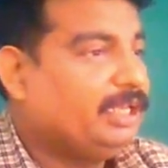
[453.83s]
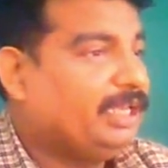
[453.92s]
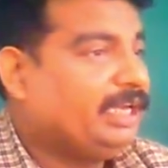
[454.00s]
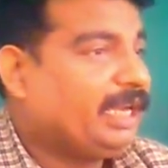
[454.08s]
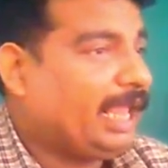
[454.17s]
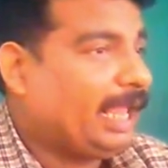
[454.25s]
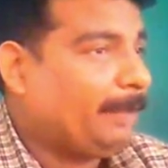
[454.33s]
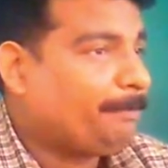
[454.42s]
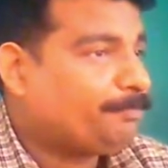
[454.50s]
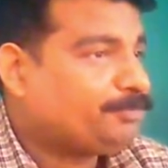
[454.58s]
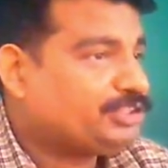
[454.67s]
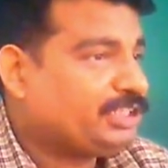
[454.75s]
in
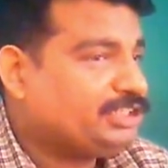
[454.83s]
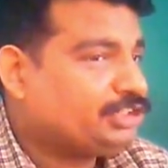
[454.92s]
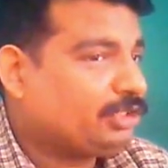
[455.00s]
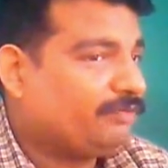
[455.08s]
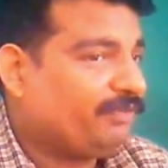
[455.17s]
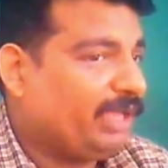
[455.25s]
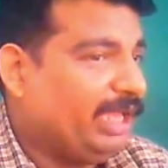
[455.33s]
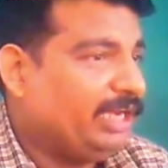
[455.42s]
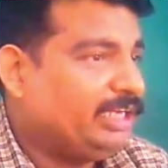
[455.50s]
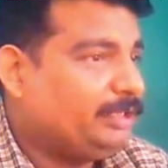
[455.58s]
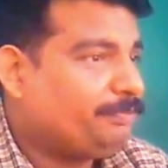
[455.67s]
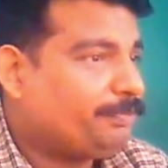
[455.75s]
absence of
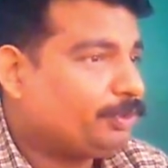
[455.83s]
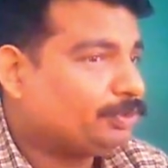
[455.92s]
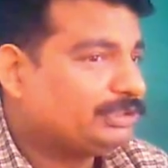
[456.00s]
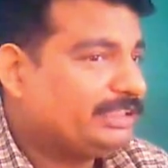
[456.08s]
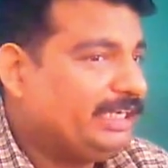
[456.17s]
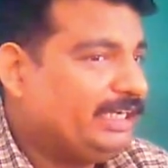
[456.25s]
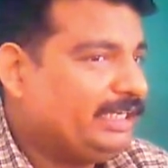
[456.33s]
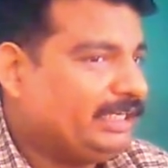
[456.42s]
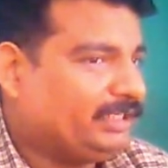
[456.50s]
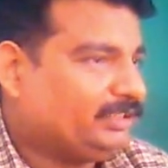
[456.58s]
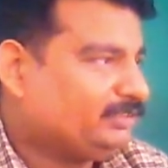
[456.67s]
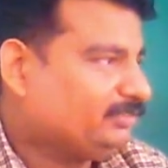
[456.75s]
any
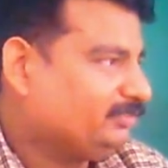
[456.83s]
proceeding